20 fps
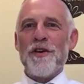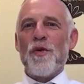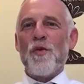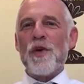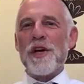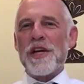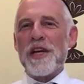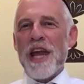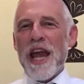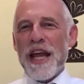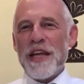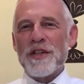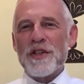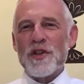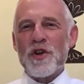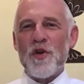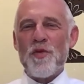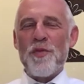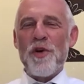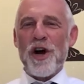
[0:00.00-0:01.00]
we gained
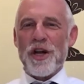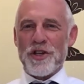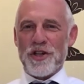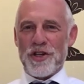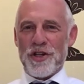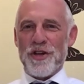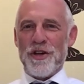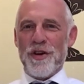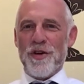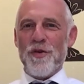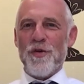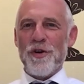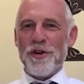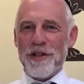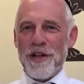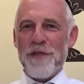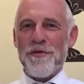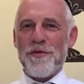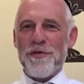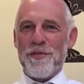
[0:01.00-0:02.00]
so much. We're
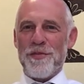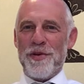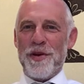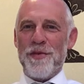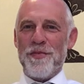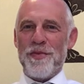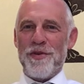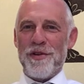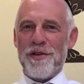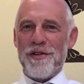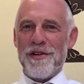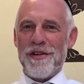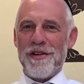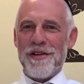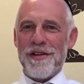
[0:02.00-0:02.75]
different people.